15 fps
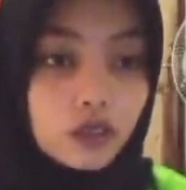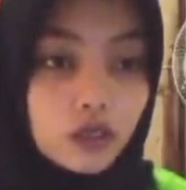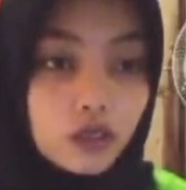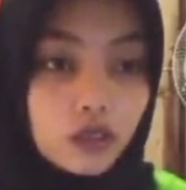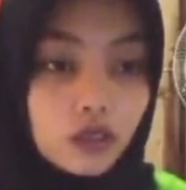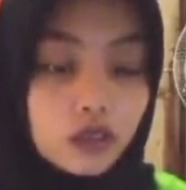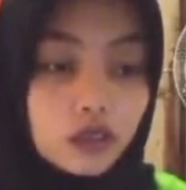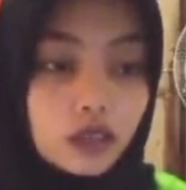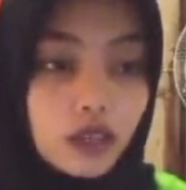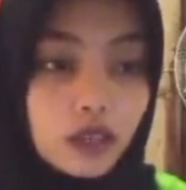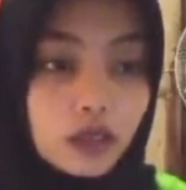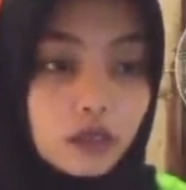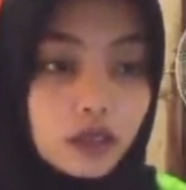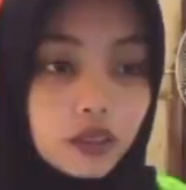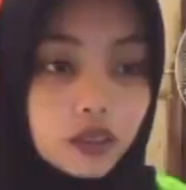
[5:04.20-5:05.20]
do not tell
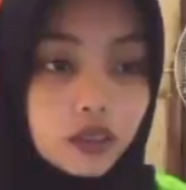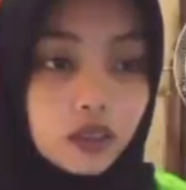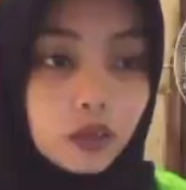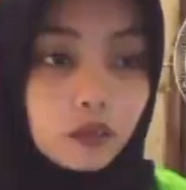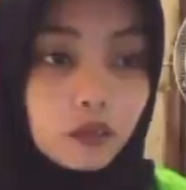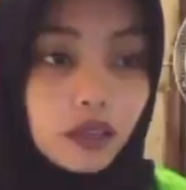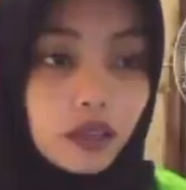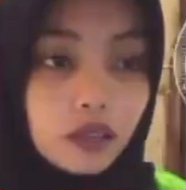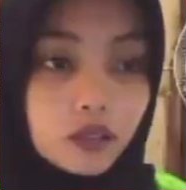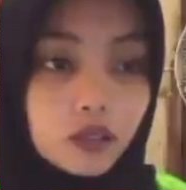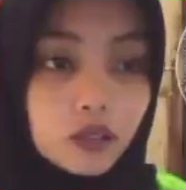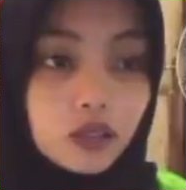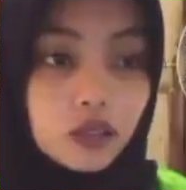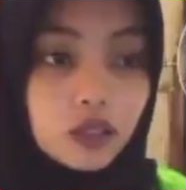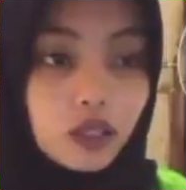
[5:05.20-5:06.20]
much, but
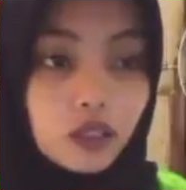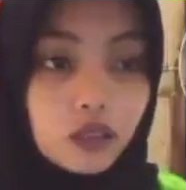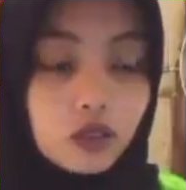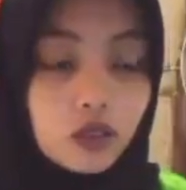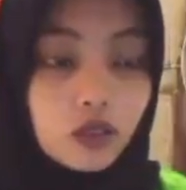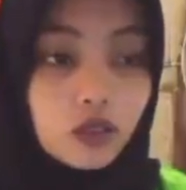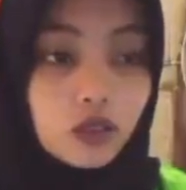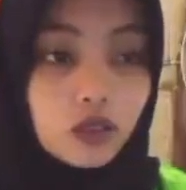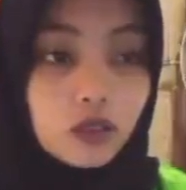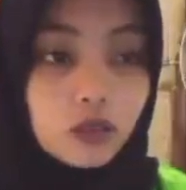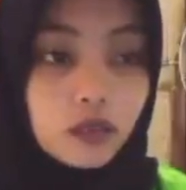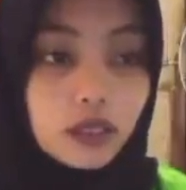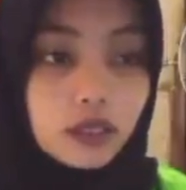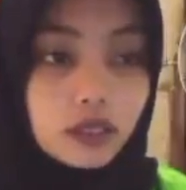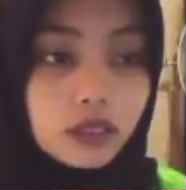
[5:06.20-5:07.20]
students also
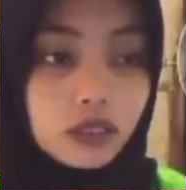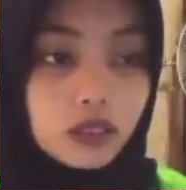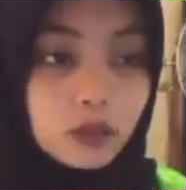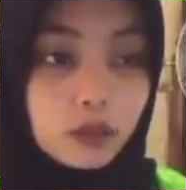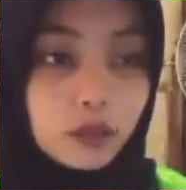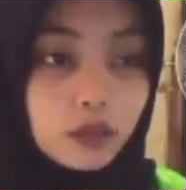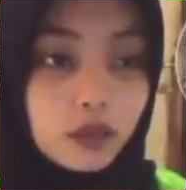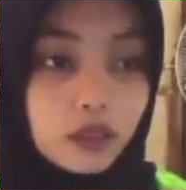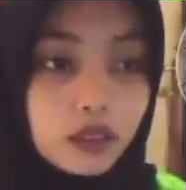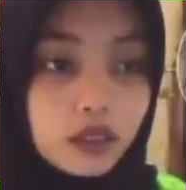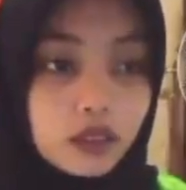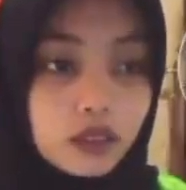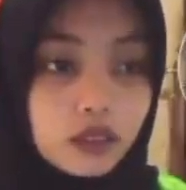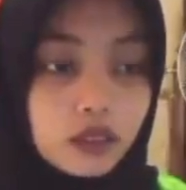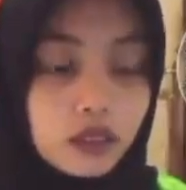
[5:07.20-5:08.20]

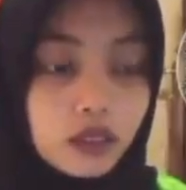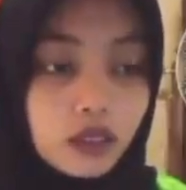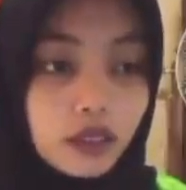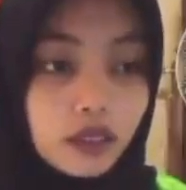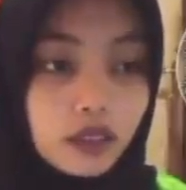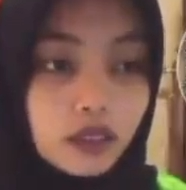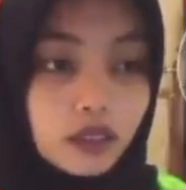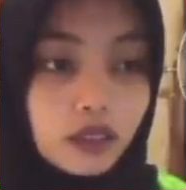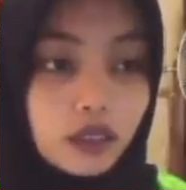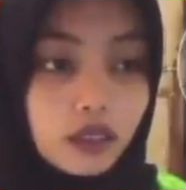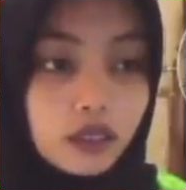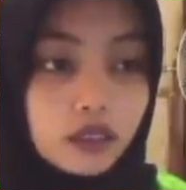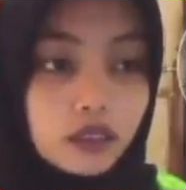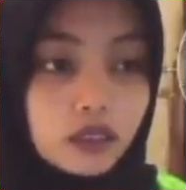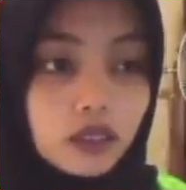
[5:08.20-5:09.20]
participate in
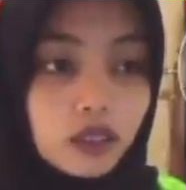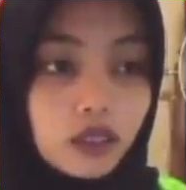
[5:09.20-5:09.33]
class.